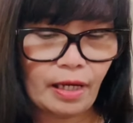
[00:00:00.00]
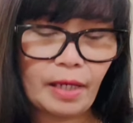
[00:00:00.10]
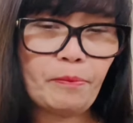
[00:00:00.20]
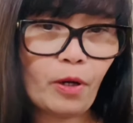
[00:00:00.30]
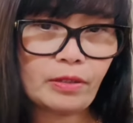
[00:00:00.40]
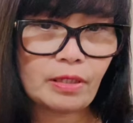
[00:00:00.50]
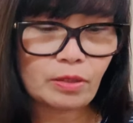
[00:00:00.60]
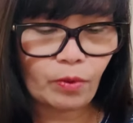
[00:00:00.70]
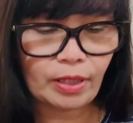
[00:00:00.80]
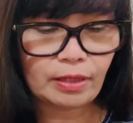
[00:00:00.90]
I bought
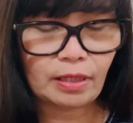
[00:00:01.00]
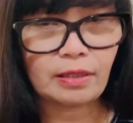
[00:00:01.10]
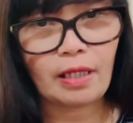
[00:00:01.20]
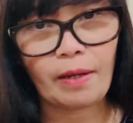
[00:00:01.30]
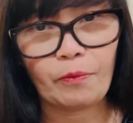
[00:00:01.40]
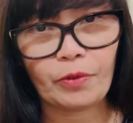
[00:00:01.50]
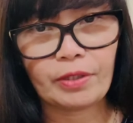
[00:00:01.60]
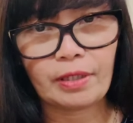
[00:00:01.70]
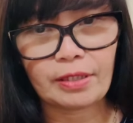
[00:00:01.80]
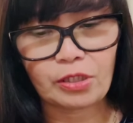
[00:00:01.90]
this one. It didn't come
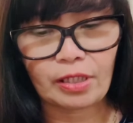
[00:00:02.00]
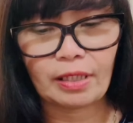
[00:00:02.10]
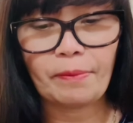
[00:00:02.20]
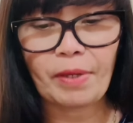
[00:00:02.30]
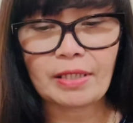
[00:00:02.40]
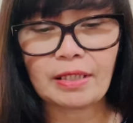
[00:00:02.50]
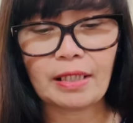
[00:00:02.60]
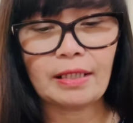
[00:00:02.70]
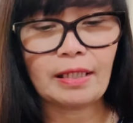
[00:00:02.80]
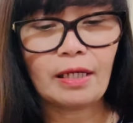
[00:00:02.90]
with the agenda.
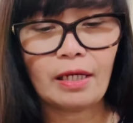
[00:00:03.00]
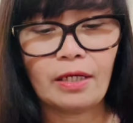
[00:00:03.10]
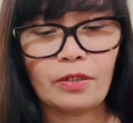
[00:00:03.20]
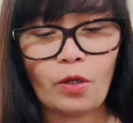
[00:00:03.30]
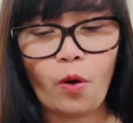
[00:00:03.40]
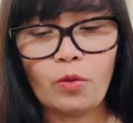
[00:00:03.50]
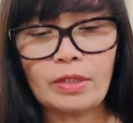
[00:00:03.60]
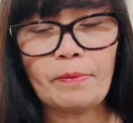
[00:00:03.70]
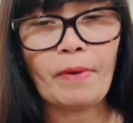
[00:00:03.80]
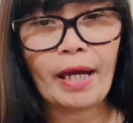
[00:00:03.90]
Basically, you
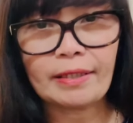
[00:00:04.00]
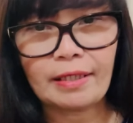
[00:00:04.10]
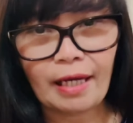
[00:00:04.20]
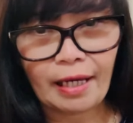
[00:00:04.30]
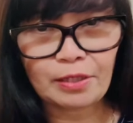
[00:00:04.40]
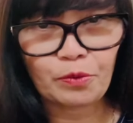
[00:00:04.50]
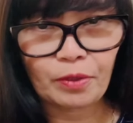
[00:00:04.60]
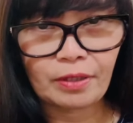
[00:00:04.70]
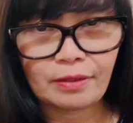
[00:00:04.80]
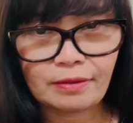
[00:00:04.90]
only buy the
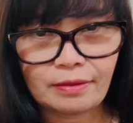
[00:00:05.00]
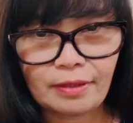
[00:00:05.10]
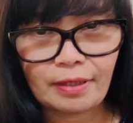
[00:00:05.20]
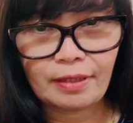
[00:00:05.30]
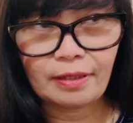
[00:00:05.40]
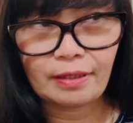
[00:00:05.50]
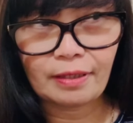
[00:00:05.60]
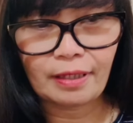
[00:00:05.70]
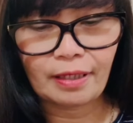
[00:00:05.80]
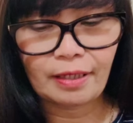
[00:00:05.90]
actual
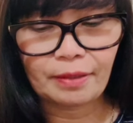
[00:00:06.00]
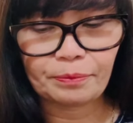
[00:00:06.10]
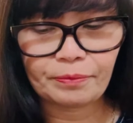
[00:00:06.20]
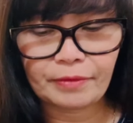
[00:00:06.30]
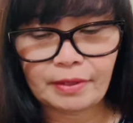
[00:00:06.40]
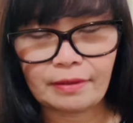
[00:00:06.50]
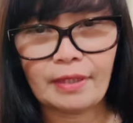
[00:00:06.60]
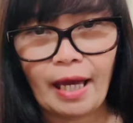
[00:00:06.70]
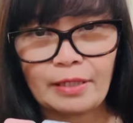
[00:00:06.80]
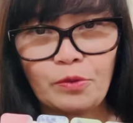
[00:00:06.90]

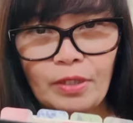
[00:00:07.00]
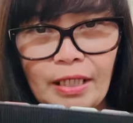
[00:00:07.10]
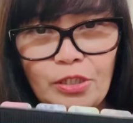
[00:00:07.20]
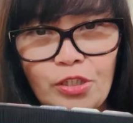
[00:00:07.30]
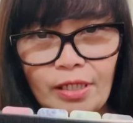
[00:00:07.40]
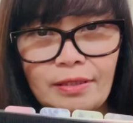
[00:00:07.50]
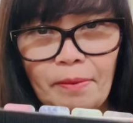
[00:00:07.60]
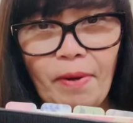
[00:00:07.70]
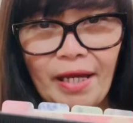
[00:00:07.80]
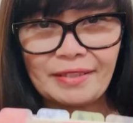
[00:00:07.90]

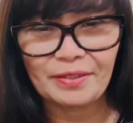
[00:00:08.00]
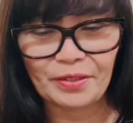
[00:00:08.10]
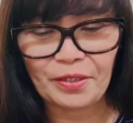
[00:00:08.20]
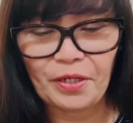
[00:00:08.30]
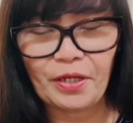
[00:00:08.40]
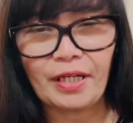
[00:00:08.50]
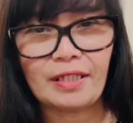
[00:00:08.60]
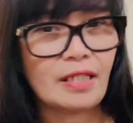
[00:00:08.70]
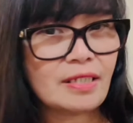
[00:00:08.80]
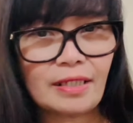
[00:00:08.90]
agenda binder.
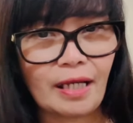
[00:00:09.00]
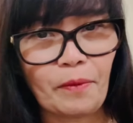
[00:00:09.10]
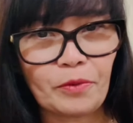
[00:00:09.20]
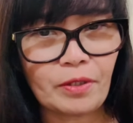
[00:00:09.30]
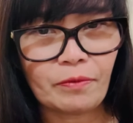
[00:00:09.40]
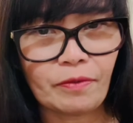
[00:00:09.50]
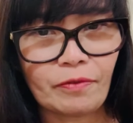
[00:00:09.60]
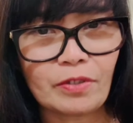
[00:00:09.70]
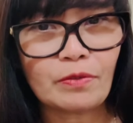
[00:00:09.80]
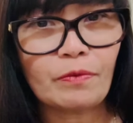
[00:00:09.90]
It doesn't come with the
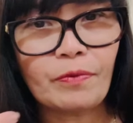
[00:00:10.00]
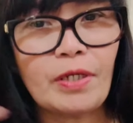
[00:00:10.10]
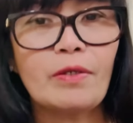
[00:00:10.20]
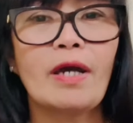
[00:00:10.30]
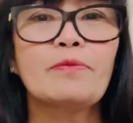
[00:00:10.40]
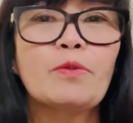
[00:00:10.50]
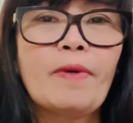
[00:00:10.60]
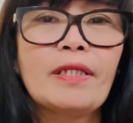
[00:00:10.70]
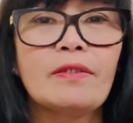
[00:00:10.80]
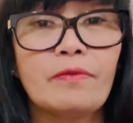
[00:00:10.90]
refills for free. You have to
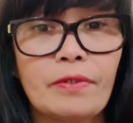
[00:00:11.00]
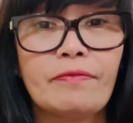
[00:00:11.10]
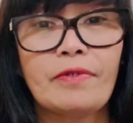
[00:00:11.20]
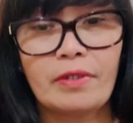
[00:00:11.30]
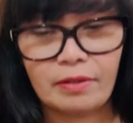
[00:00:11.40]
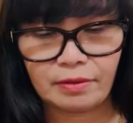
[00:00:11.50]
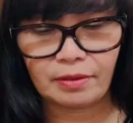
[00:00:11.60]
buy the refill.